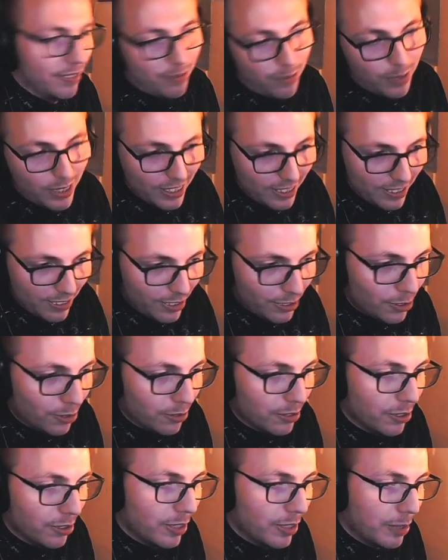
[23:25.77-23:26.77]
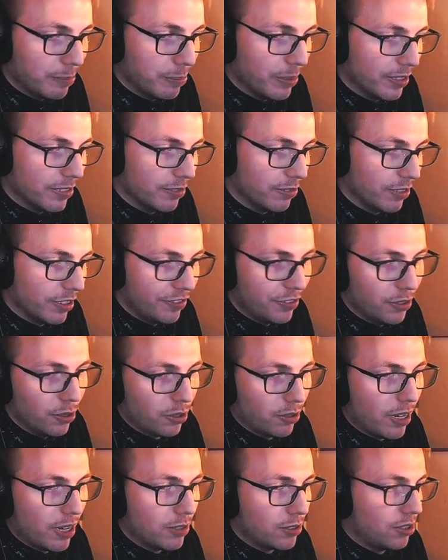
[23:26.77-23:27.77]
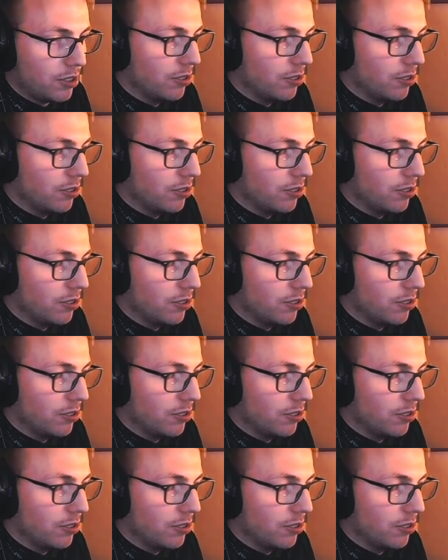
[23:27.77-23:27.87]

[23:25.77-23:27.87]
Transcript: Well, you don't know that, but if you're crouched,